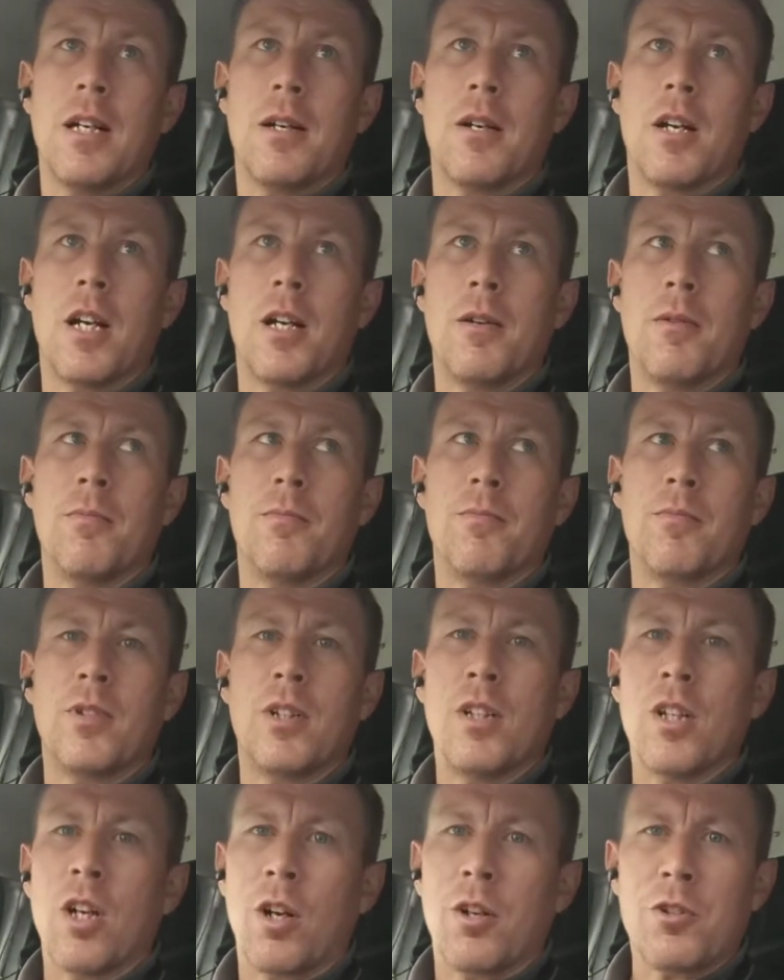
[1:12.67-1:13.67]

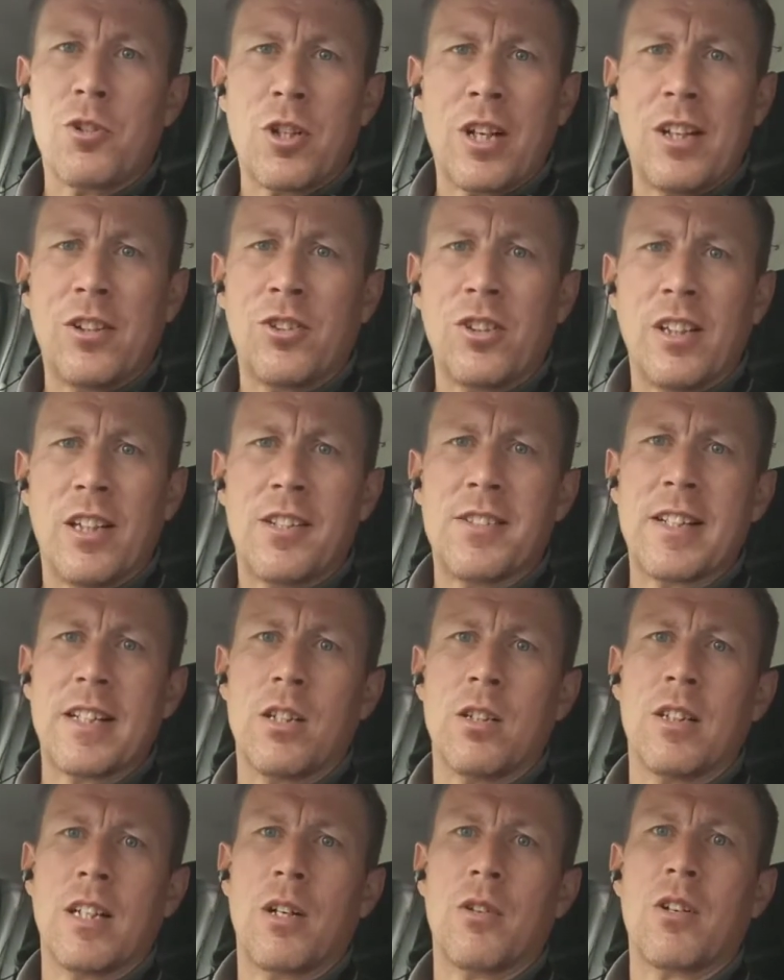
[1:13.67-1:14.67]
You're not chasing your
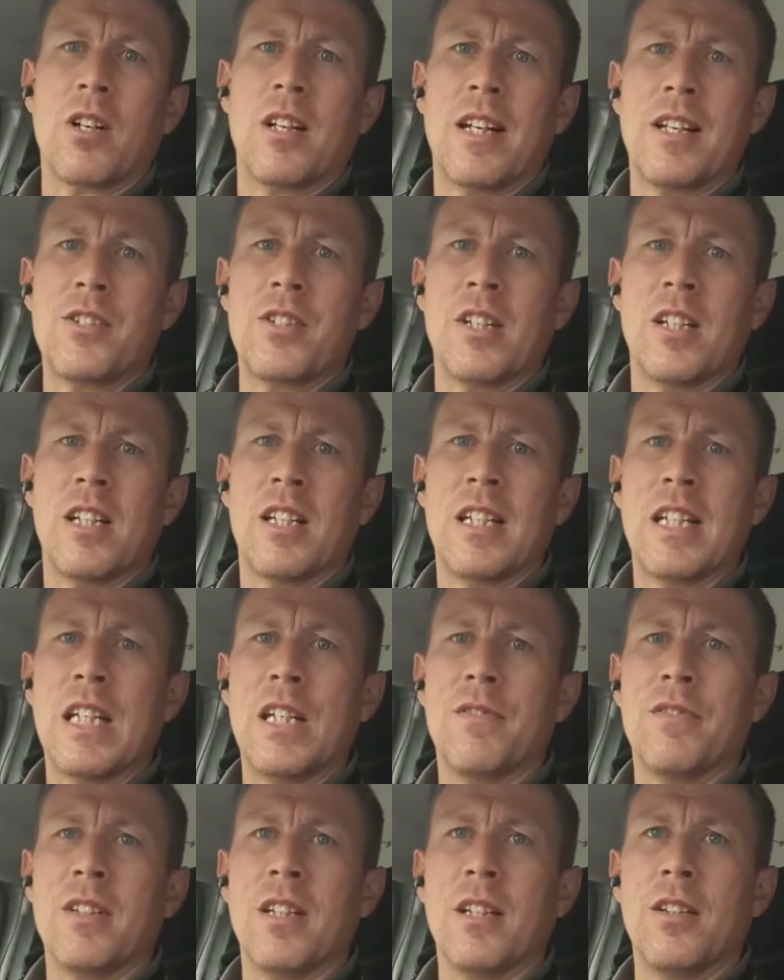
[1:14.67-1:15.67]
tail out collecting in
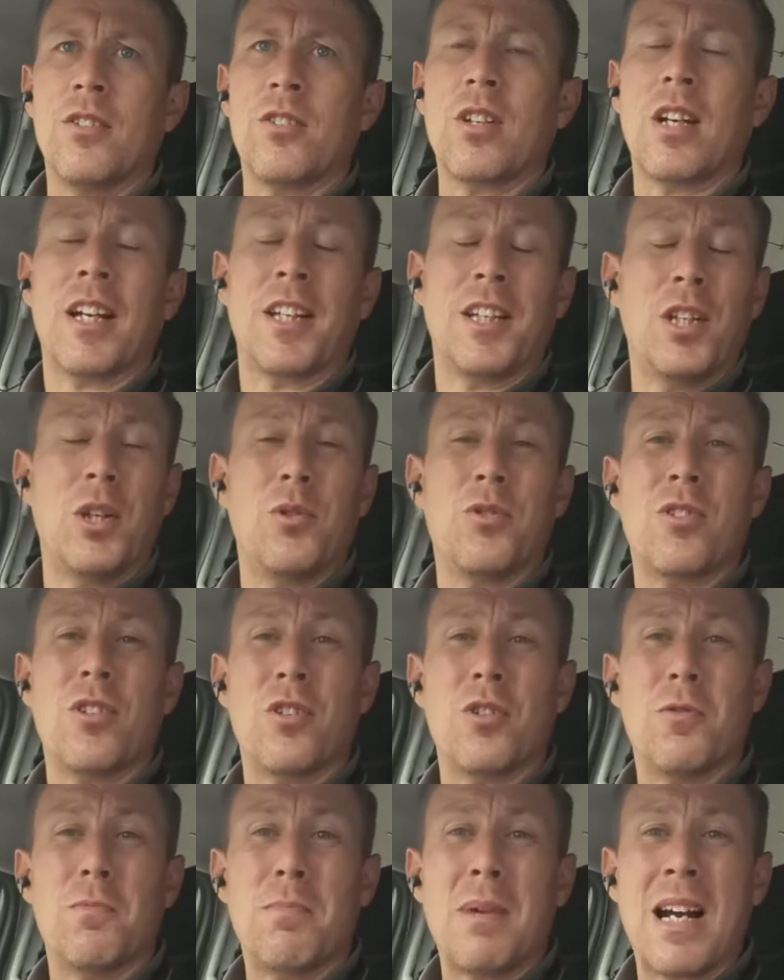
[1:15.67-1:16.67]
evenings. I used to
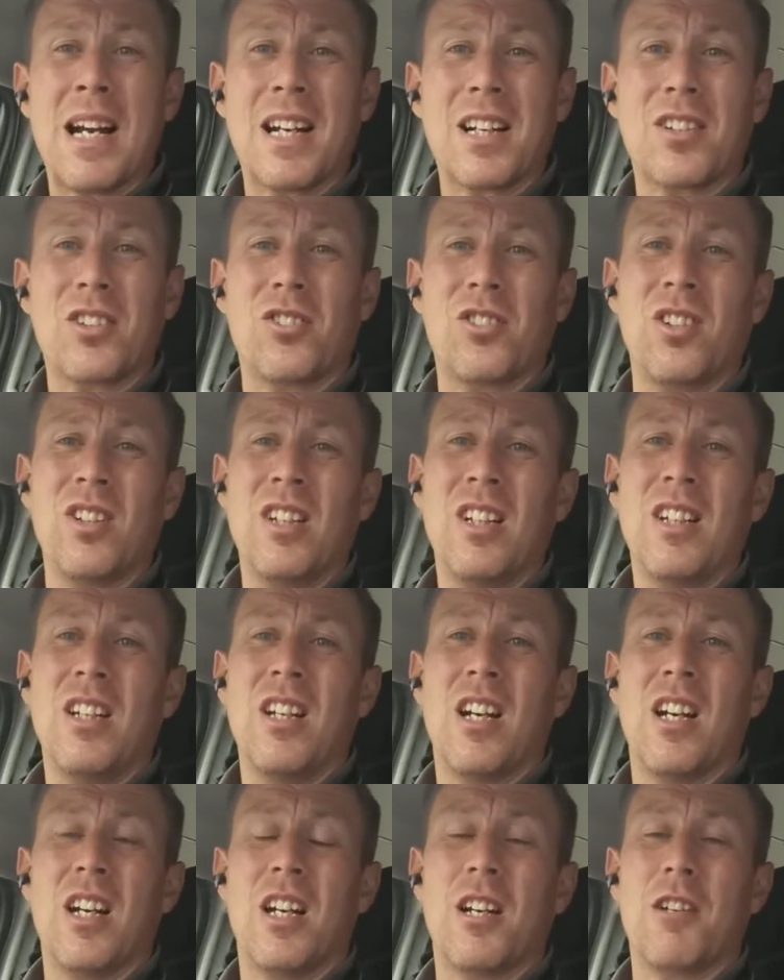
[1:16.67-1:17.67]
do backs,
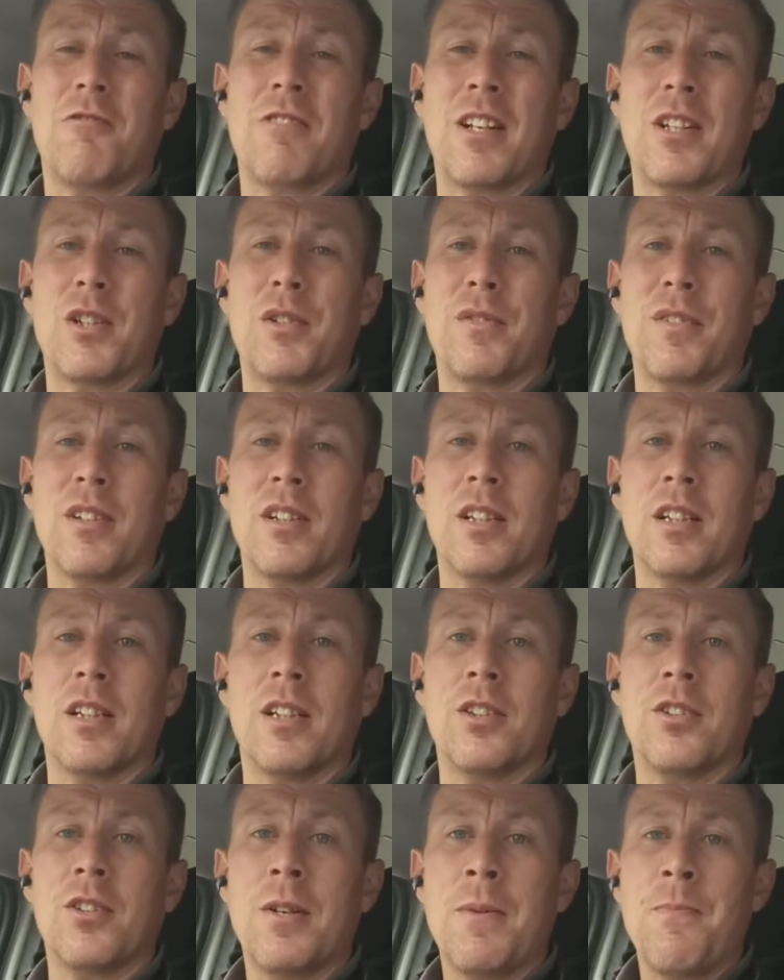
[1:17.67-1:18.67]

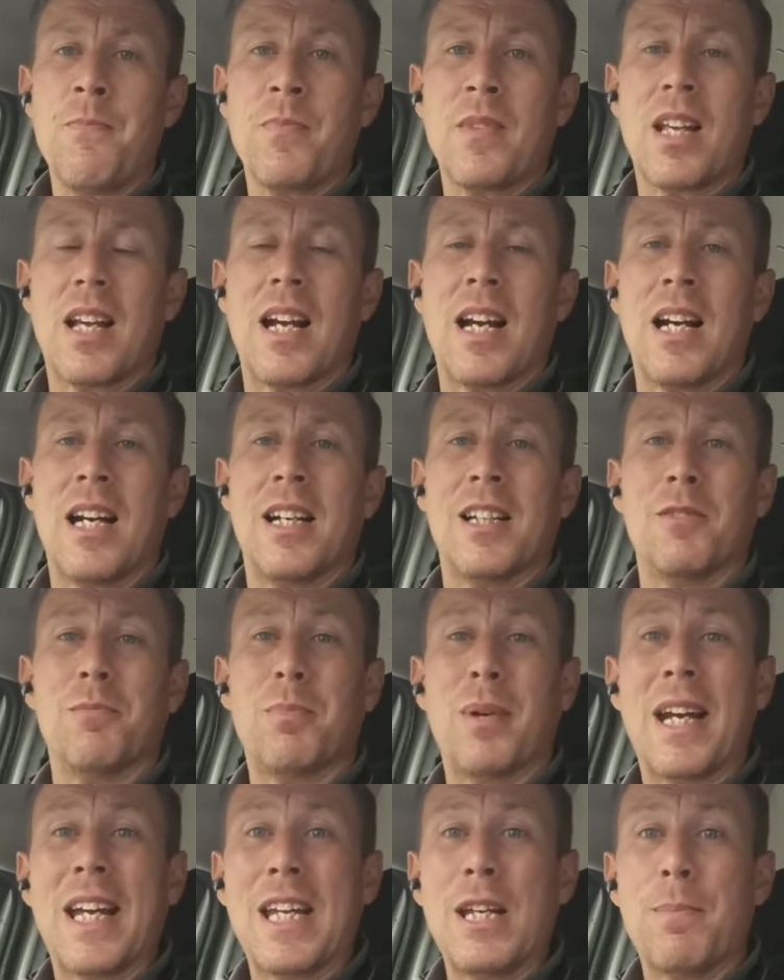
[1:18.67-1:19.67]
transfers and
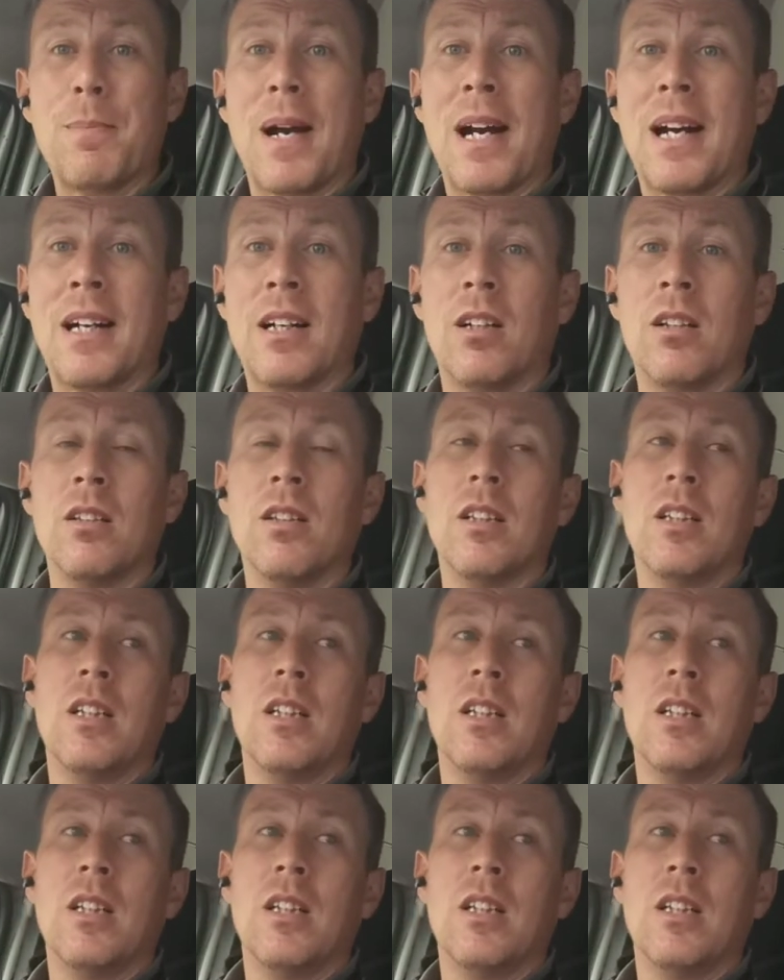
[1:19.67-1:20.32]
PayPal,